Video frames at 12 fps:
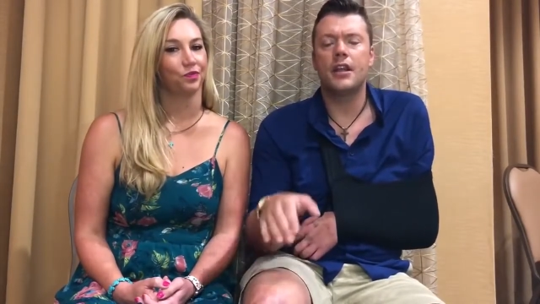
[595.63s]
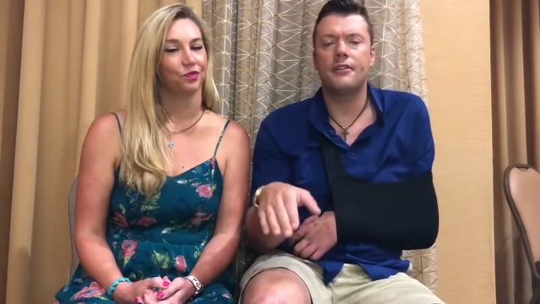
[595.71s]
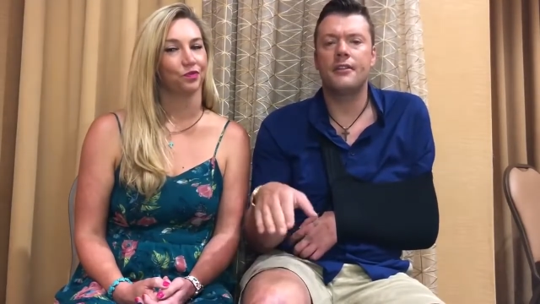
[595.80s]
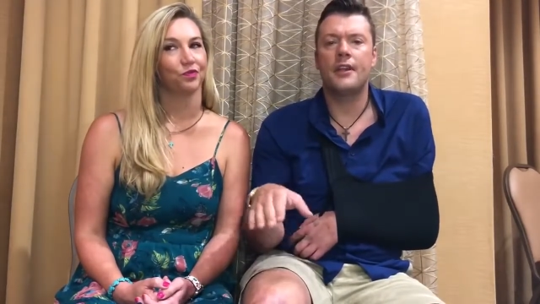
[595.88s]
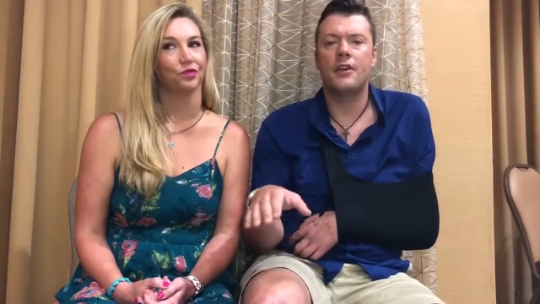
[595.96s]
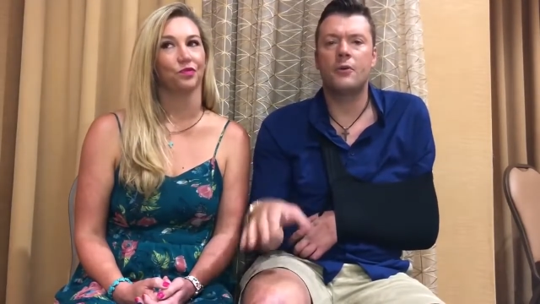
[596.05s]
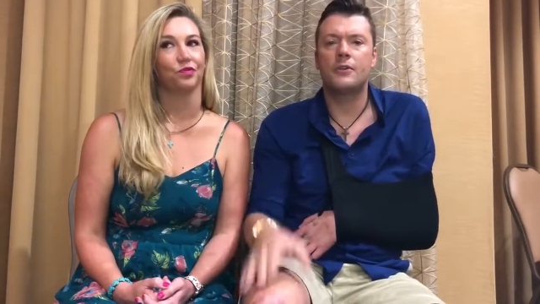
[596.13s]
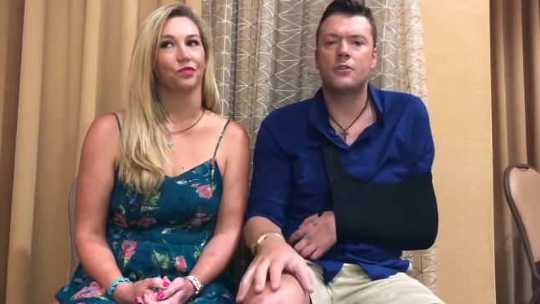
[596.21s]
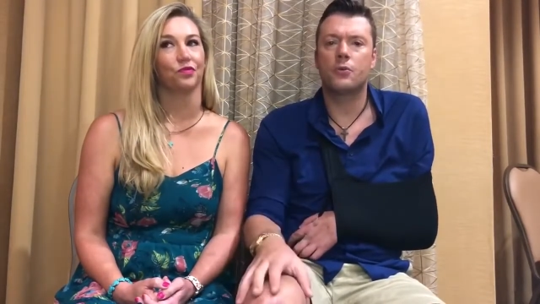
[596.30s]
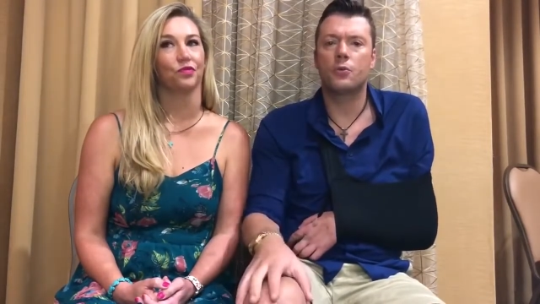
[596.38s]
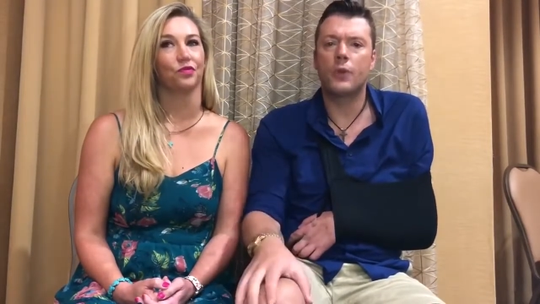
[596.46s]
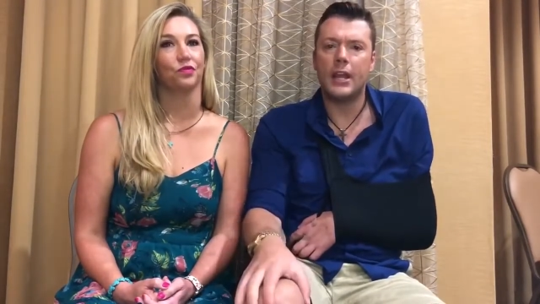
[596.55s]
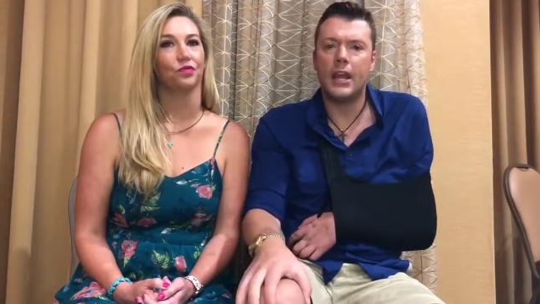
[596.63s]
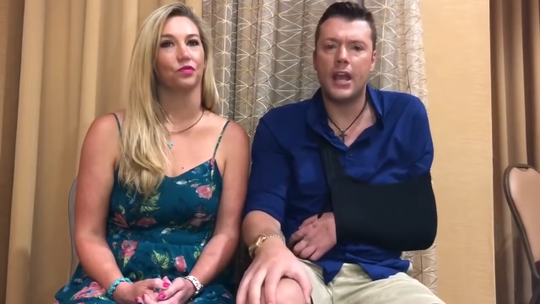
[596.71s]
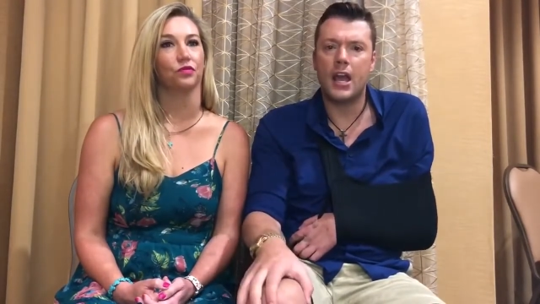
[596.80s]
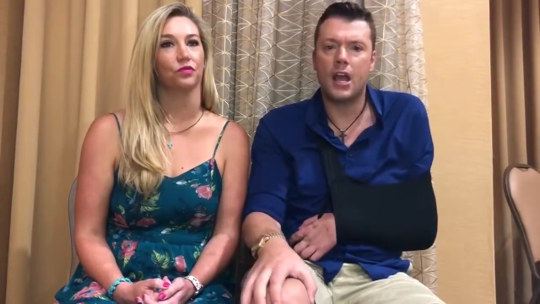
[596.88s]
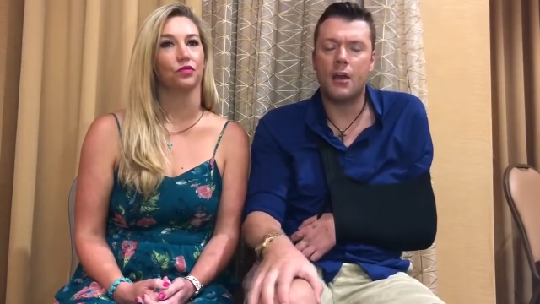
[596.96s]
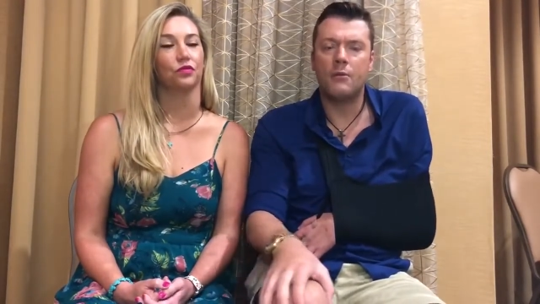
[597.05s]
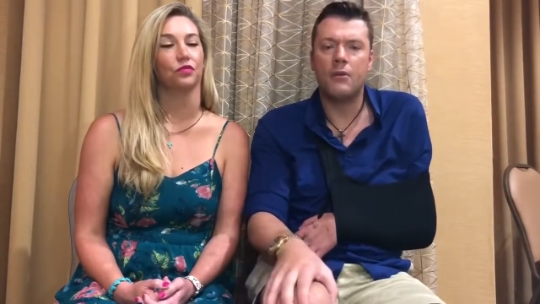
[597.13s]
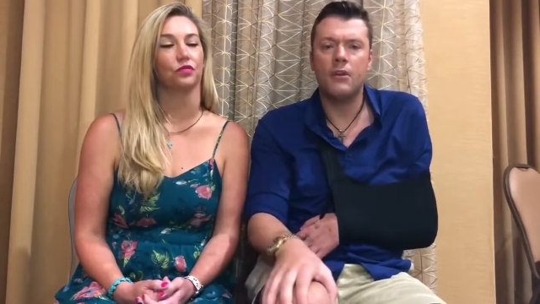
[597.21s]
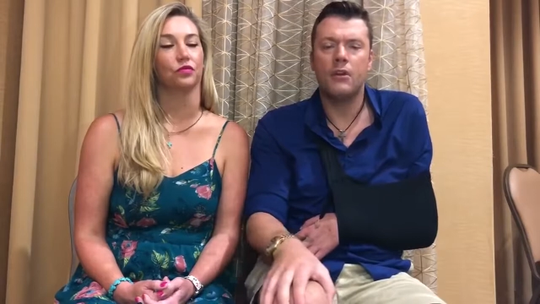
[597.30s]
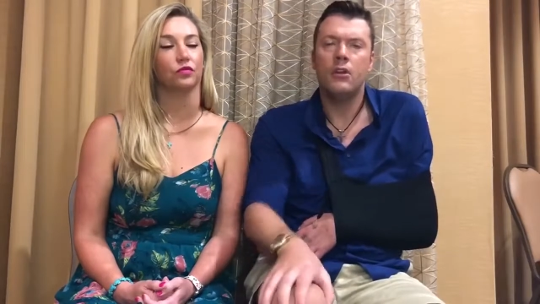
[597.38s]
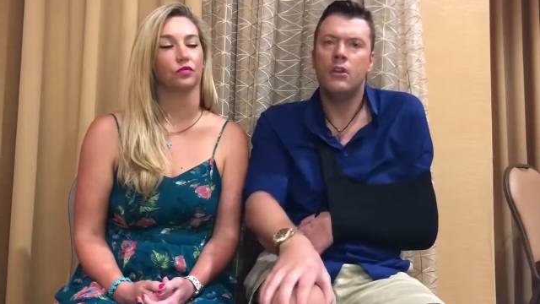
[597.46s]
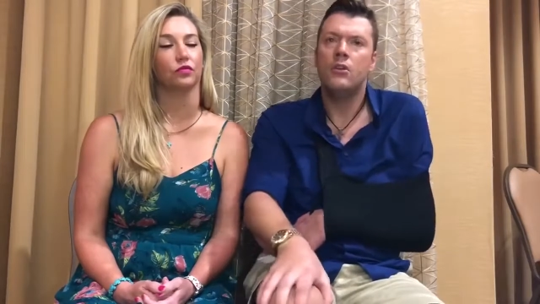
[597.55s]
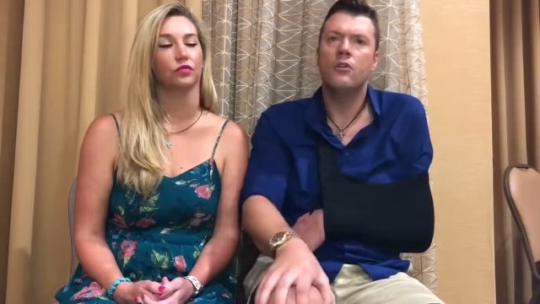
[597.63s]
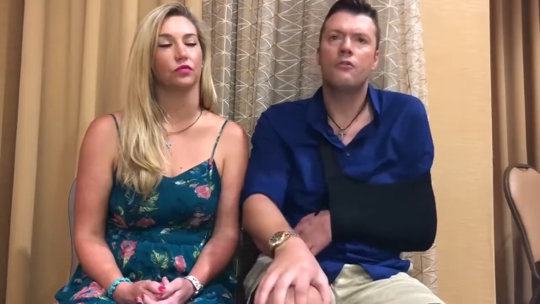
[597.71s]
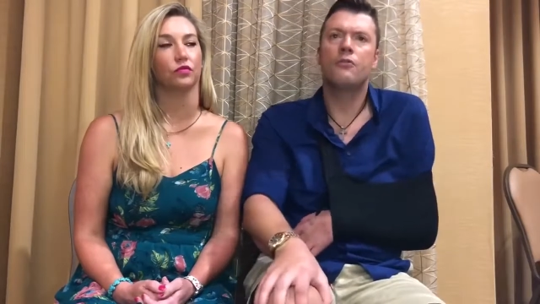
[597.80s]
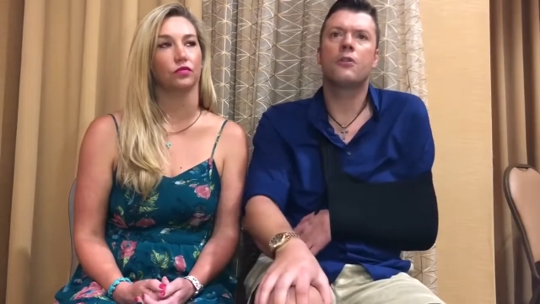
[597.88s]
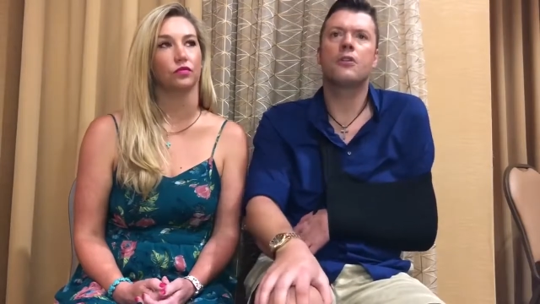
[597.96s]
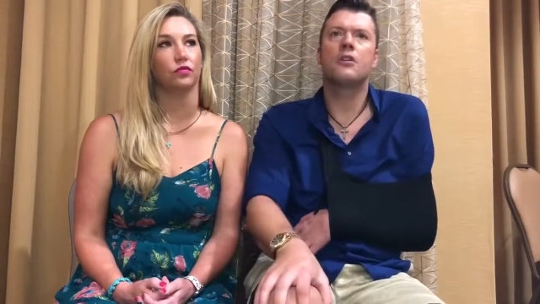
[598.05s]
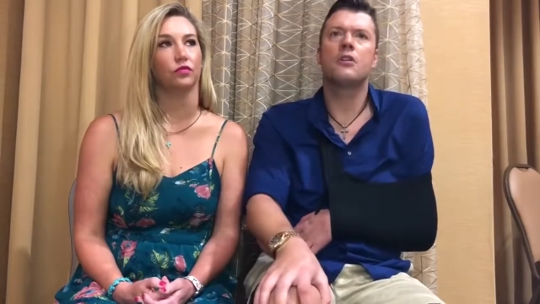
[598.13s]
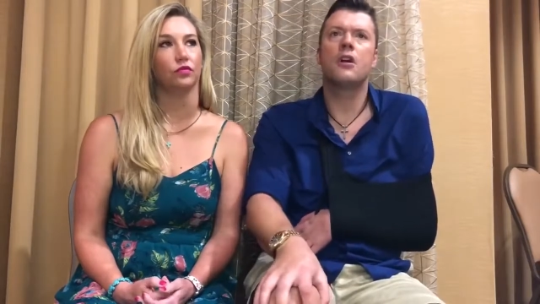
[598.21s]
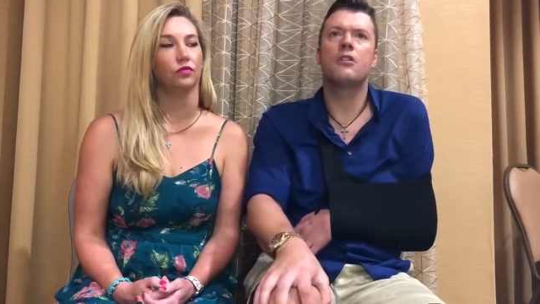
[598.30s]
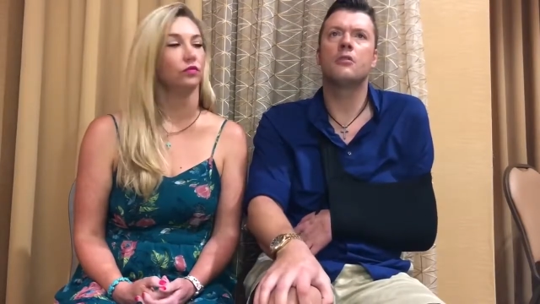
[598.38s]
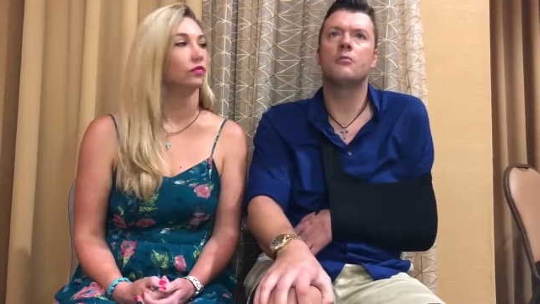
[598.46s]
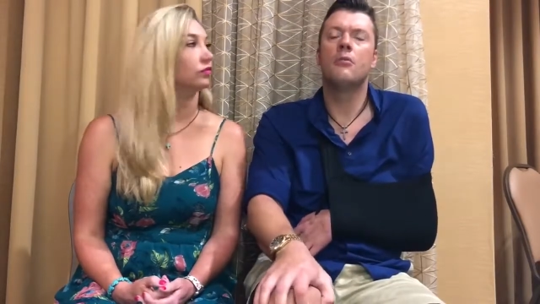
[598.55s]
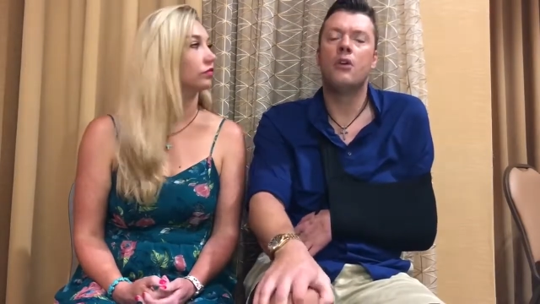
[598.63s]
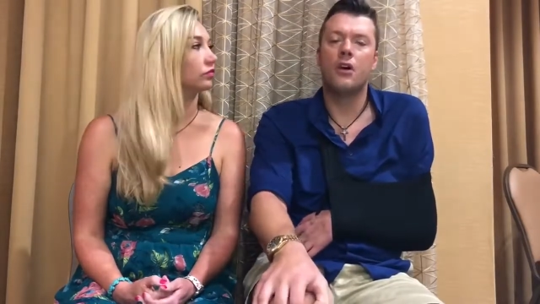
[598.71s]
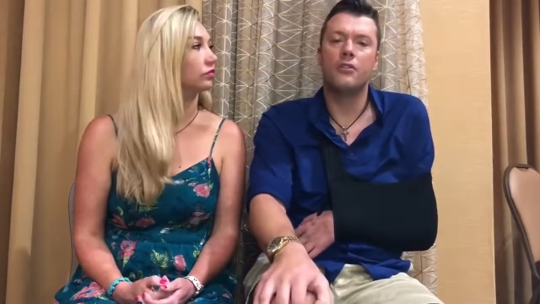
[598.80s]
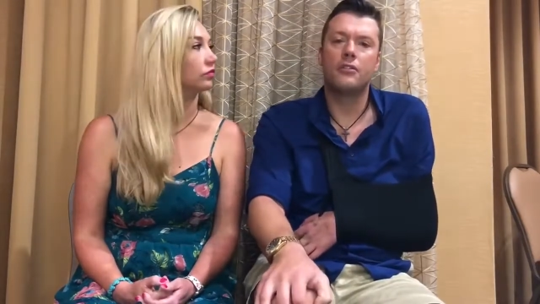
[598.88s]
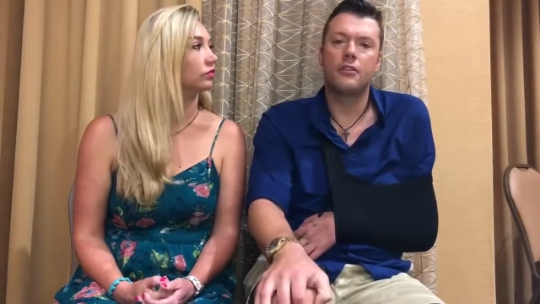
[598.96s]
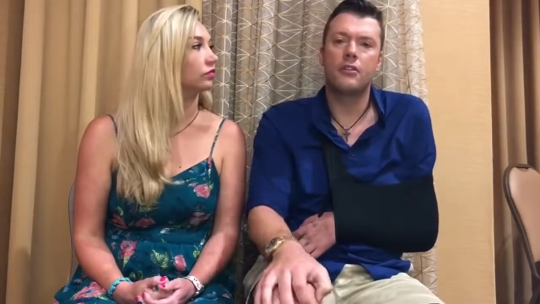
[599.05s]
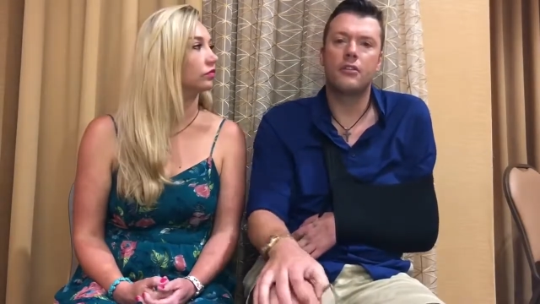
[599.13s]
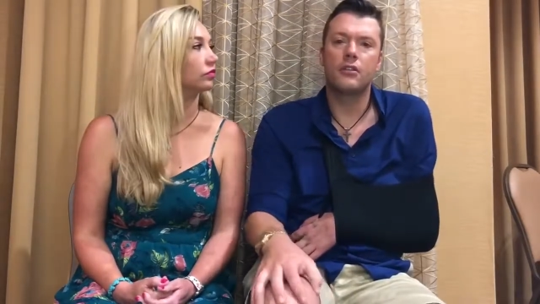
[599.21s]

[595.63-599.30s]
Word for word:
Speaker 1: and then I went to rehab for another month.